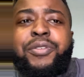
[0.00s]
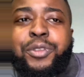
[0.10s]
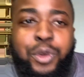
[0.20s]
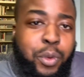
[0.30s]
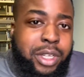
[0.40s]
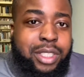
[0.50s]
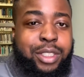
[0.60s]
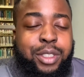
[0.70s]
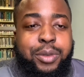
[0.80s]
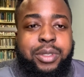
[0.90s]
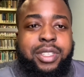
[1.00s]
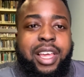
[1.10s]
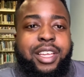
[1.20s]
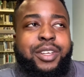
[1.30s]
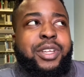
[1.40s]
you do want to use,
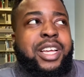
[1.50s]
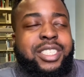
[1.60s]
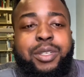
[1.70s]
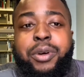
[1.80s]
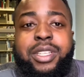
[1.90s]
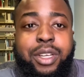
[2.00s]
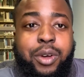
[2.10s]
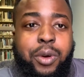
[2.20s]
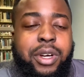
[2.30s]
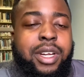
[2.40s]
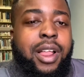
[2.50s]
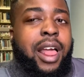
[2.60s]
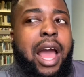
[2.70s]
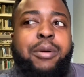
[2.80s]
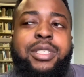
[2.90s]
like, it's the one decor,
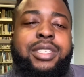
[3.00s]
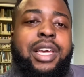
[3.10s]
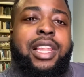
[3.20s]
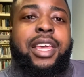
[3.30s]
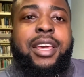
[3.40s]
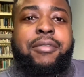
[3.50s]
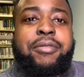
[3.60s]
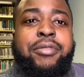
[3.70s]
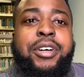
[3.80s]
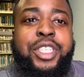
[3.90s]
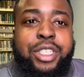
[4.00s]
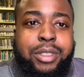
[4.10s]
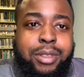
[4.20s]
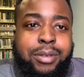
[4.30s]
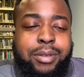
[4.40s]
I would say, like, get
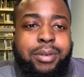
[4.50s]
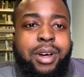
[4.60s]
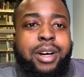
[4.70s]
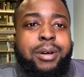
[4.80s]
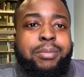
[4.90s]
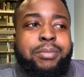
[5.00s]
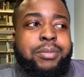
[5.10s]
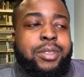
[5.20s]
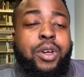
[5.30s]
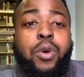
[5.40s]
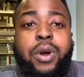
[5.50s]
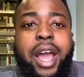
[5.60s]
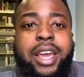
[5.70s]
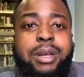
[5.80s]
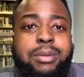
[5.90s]
functional decor
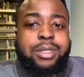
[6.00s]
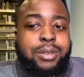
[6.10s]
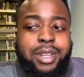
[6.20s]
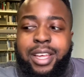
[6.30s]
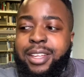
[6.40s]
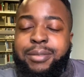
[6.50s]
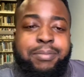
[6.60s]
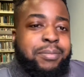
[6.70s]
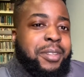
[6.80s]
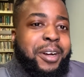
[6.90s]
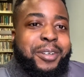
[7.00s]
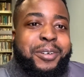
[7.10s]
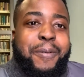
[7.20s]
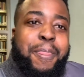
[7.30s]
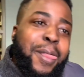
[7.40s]
items, you know, like, I don't know,
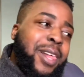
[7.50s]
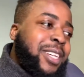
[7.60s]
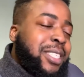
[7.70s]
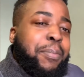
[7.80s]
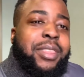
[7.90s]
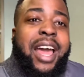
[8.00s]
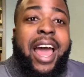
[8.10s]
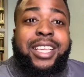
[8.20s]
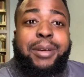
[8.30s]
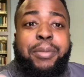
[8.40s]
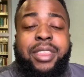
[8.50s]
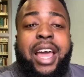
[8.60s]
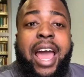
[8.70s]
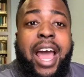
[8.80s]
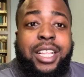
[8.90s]
something
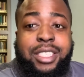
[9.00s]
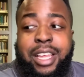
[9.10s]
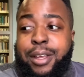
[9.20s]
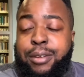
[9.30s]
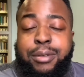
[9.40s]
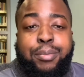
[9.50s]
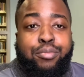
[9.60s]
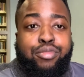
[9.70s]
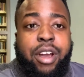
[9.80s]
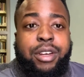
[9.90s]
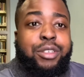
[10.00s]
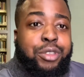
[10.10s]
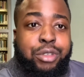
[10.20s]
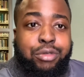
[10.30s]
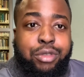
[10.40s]
that adds, like, brightness to
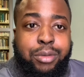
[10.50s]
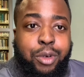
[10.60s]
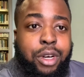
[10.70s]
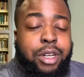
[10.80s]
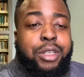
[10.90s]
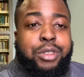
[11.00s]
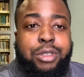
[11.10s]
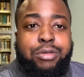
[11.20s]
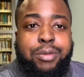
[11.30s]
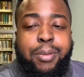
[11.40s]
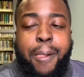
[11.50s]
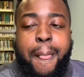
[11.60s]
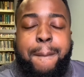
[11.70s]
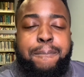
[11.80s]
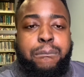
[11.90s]
the room or color to the room,
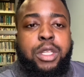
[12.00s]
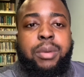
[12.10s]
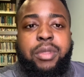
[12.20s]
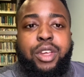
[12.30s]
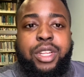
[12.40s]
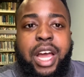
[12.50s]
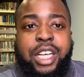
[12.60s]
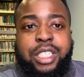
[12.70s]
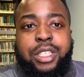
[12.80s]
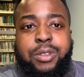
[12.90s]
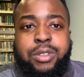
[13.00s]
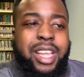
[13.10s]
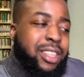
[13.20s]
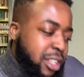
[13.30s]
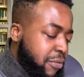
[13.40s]
but something that you can actually use.
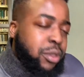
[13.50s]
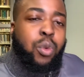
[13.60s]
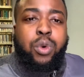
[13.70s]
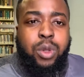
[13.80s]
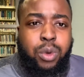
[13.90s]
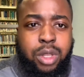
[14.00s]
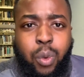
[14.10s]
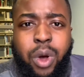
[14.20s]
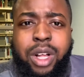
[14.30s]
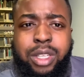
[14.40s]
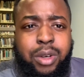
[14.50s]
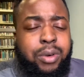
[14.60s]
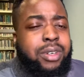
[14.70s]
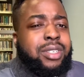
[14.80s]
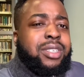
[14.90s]
Like, even the wall
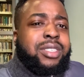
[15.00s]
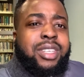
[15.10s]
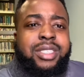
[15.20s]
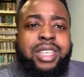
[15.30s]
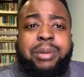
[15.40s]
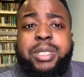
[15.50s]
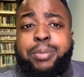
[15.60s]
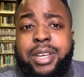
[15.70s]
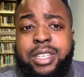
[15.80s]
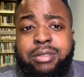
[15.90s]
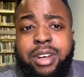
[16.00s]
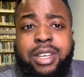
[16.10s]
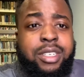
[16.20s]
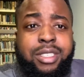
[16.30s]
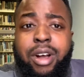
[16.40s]
decor, it doesn't take up space, right? It's
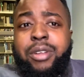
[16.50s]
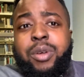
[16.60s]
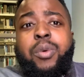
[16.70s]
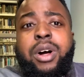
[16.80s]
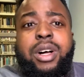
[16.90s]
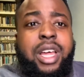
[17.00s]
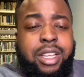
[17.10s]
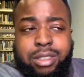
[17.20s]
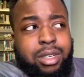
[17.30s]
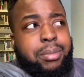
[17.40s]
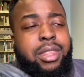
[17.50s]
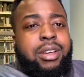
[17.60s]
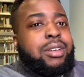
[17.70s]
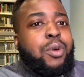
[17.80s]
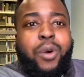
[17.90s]
just on the wall. Like, it's gonna be there.
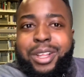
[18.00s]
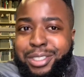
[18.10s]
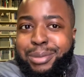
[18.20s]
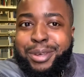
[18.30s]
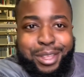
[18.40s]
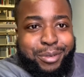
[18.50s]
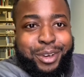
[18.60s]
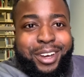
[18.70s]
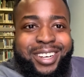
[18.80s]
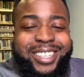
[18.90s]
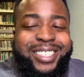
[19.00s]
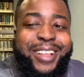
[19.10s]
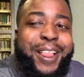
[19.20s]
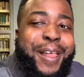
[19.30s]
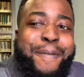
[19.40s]
The wall is gonna be there regardless.
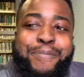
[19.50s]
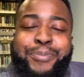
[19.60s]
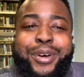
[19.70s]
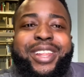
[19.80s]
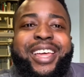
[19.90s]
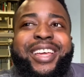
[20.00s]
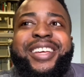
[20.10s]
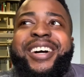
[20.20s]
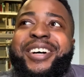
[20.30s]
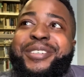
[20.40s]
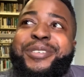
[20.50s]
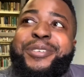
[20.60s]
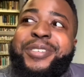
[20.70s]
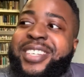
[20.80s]
But, like, I don't know,